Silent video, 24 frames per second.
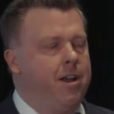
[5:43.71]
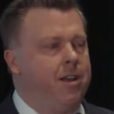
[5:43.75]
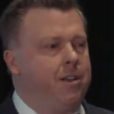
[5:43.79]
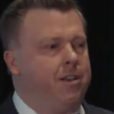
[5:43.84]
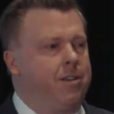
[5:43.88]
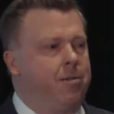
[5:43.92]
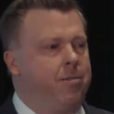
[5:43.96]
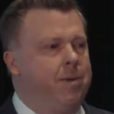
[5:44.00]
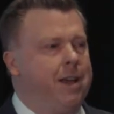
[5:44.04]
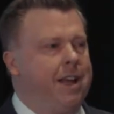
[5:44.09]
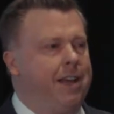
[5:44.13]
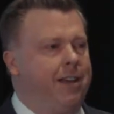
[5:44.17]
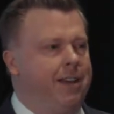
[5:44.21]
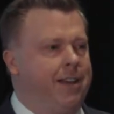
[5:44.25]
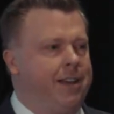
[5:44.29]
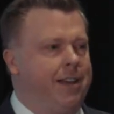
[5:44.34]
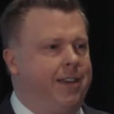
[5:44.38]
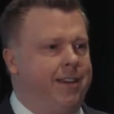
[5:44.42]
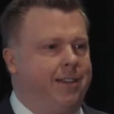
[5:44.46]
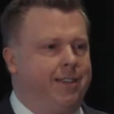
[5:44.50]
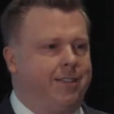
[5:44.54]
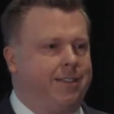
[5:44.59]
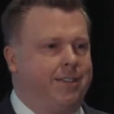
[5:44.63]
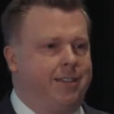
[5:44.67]
The reality
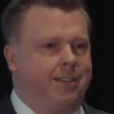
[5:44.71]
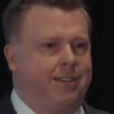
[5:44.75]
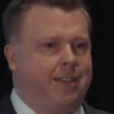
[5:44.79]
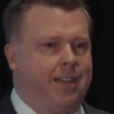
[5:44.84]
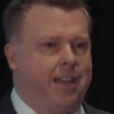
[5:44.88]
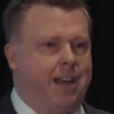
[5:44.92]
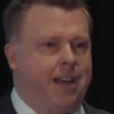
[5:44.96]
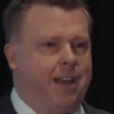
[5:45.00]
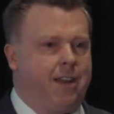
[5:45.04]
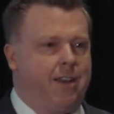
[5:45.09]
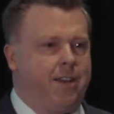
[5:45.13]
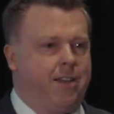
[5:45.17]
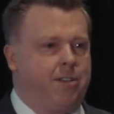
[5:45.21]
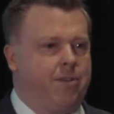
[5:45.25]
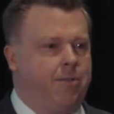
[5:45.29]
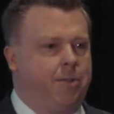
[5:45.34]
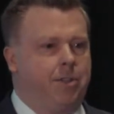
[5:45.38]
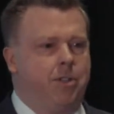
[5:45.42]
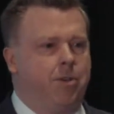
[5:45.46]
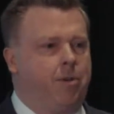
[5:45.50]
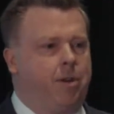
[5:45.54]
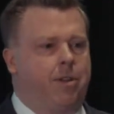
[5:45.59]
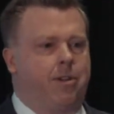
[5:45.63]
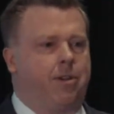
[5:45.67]
is that there is
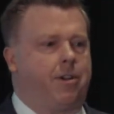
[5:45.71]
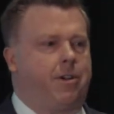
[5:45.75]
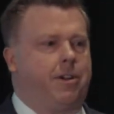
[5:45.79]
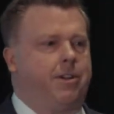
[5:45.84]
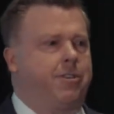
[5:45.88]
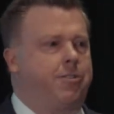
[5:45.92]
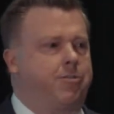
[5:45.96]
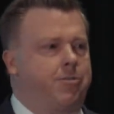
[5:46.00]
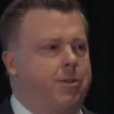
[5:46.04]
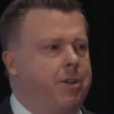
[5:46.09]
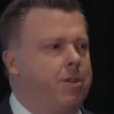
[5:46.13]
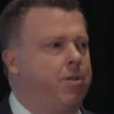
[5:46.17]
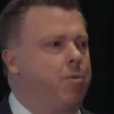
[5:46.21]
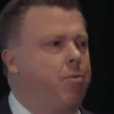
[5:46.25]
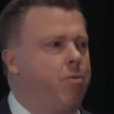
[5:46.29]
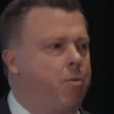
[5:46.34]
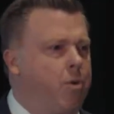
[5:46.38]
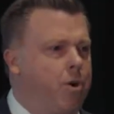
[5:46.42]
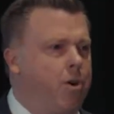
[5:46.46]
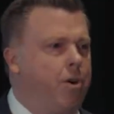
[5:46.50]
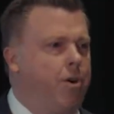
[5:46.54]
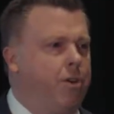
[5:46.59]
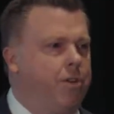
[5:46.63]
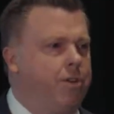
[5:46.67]
no other industry in the
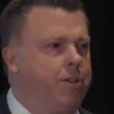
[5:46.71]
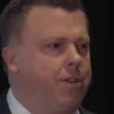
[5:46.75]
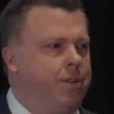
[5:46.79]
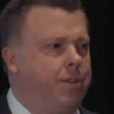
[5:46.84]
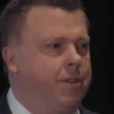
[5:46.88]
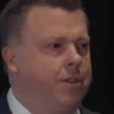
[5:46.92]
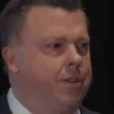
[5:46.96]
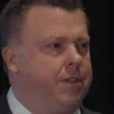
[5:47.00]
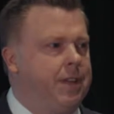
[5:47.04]
world